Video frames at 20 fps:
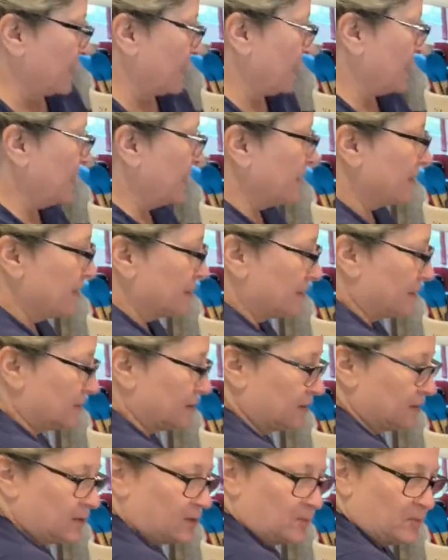It needed a
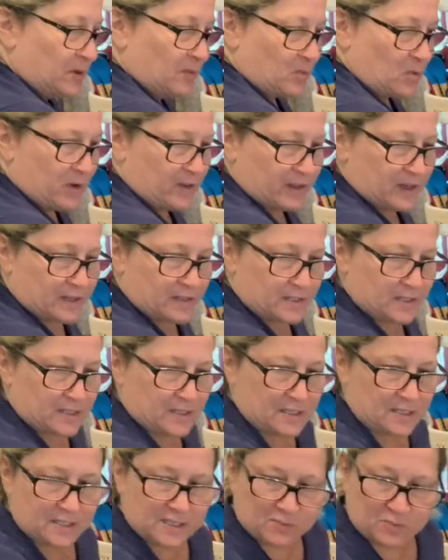little bit more than a
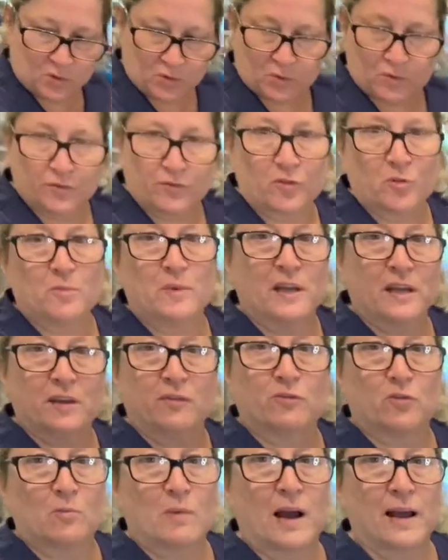teaspoon for me,
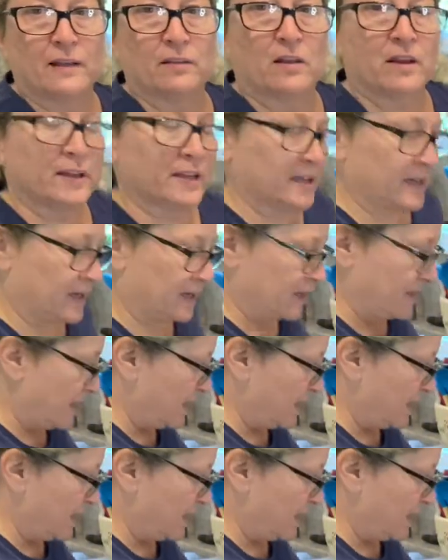for my liking.